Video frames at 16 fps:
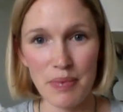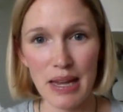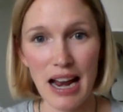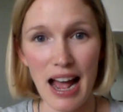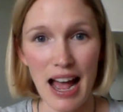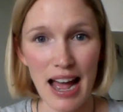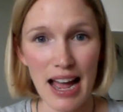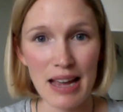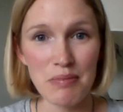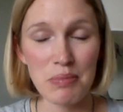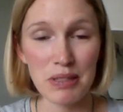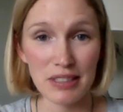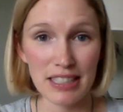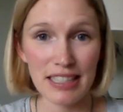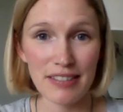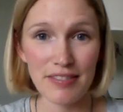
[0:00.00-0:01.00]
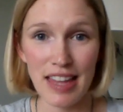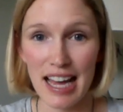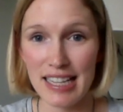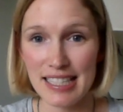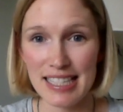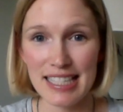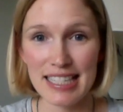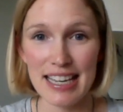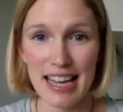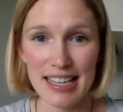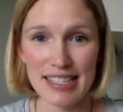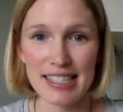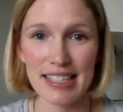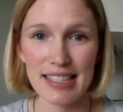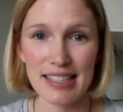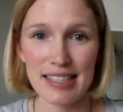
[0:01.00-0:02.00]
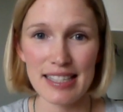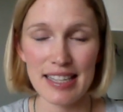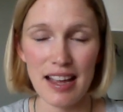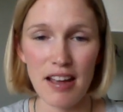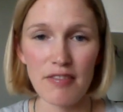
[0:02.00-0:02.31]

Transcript: but I believe that's the essence